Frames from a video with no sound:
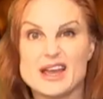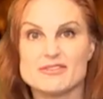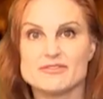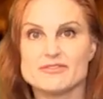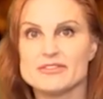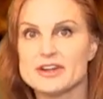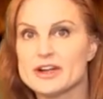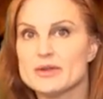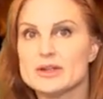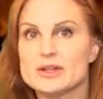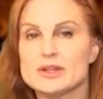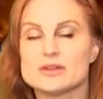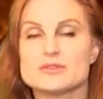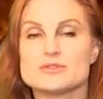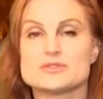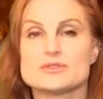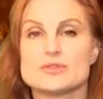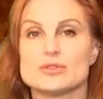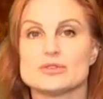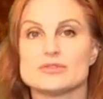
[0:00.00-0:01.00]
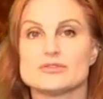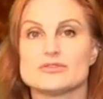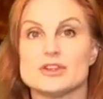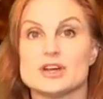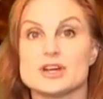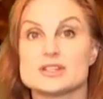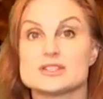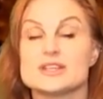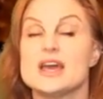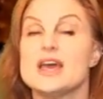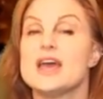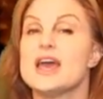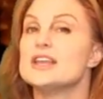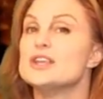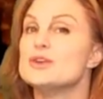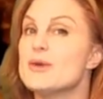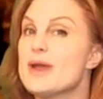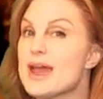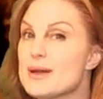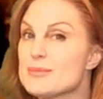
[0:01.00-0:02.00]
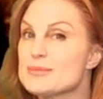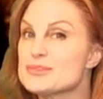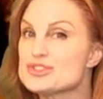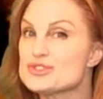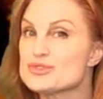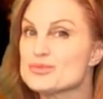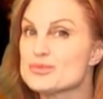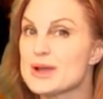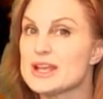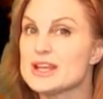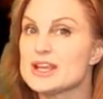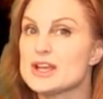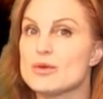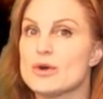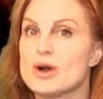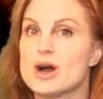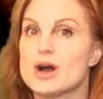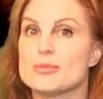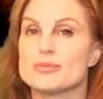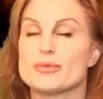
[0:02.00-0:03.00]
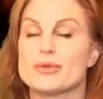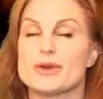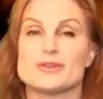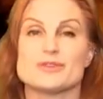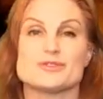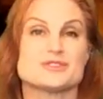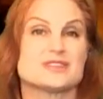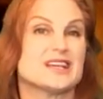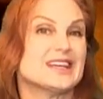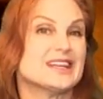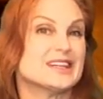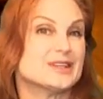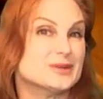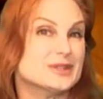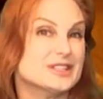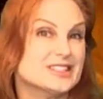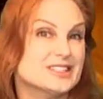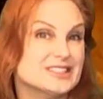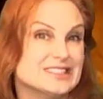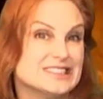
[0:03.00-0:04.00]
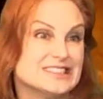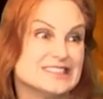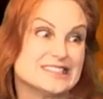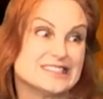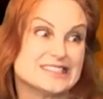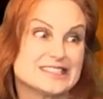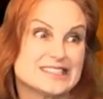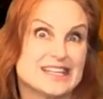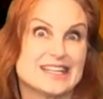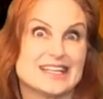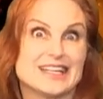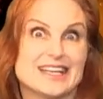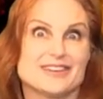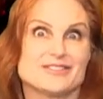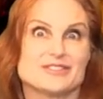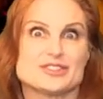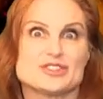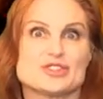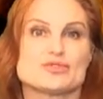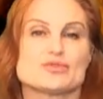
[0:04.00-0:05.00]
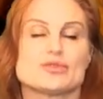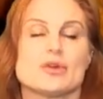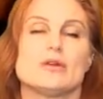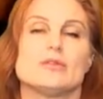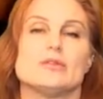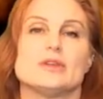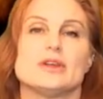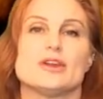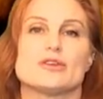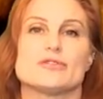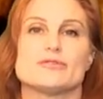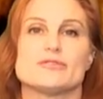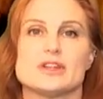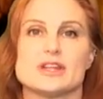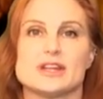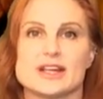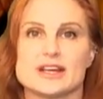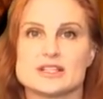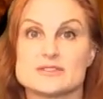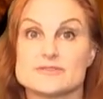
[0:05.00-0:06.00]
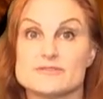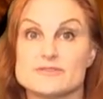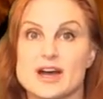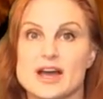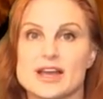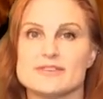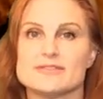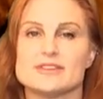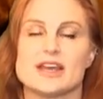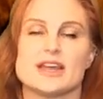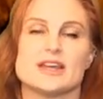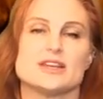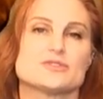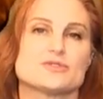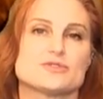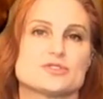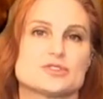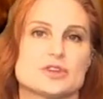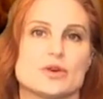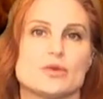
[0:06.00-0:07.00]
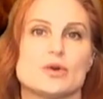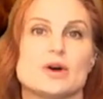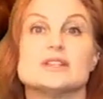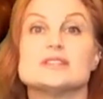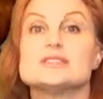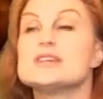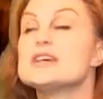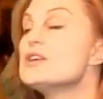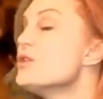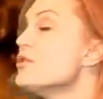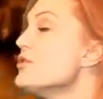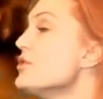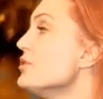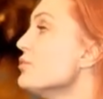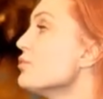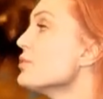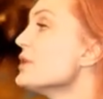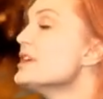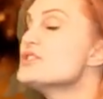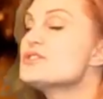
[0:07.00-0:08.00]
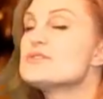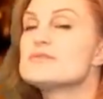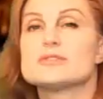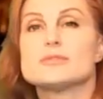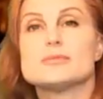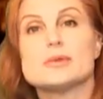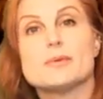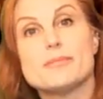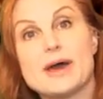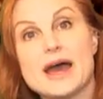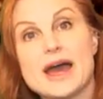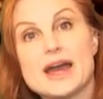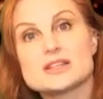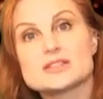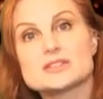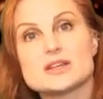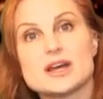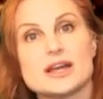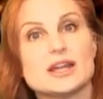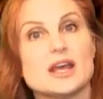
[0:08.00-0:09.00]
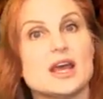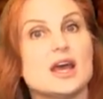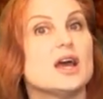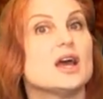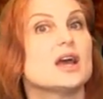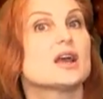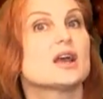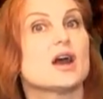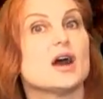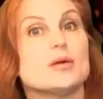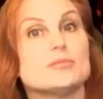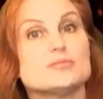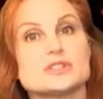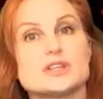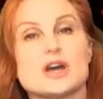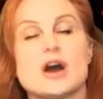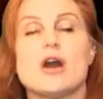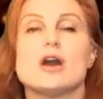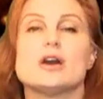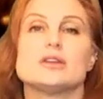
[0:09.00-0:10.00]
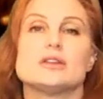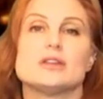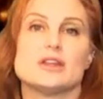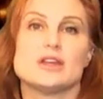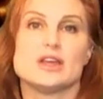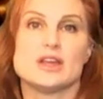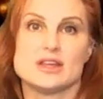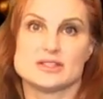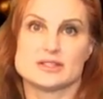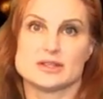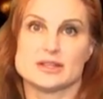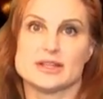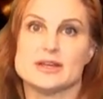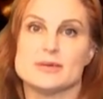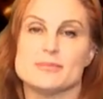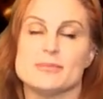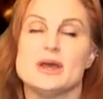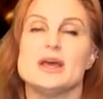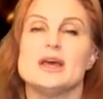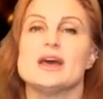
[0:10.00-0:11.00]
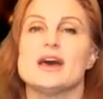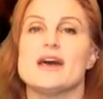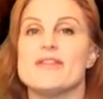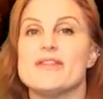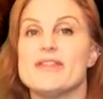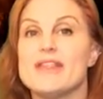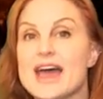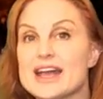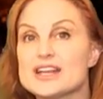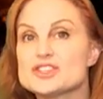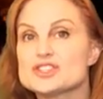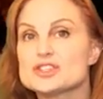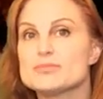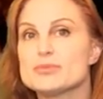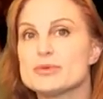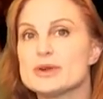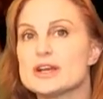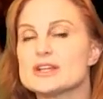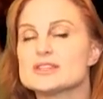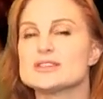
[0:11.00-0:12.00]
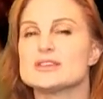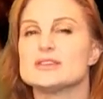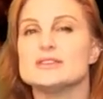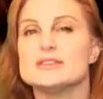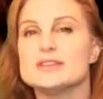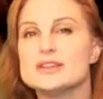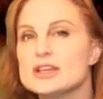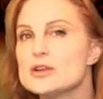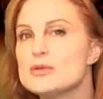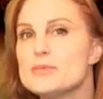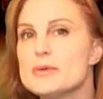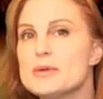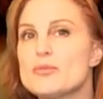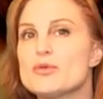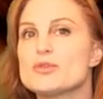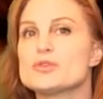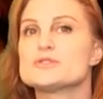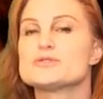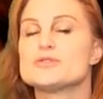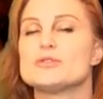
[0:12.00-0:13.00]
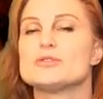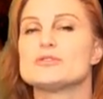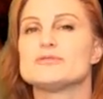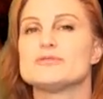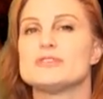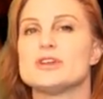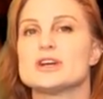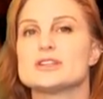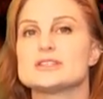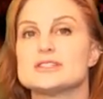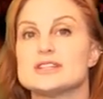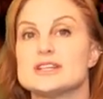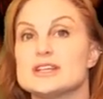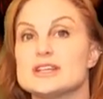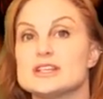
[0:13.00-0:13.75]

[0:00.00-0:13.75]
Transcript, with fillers: have very little solar flux, and you amateur radio operators, well, you just kind of have to struggle here for the next five days or so until the region from the backside comes onto the east limb, and that should bring us a little bit more solar flux to